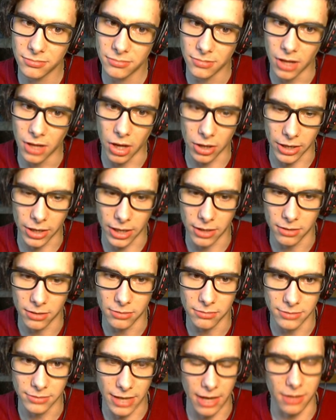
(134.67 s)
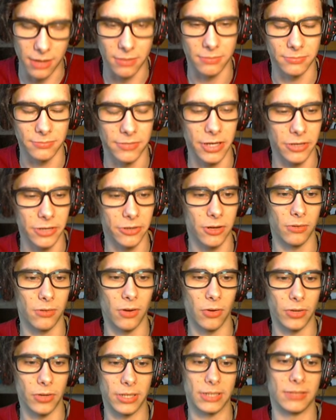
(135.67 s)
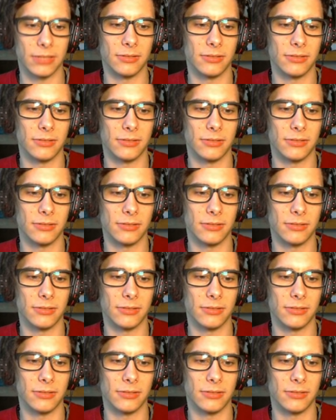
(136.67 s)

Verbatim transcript: Okay, now there you go, loading.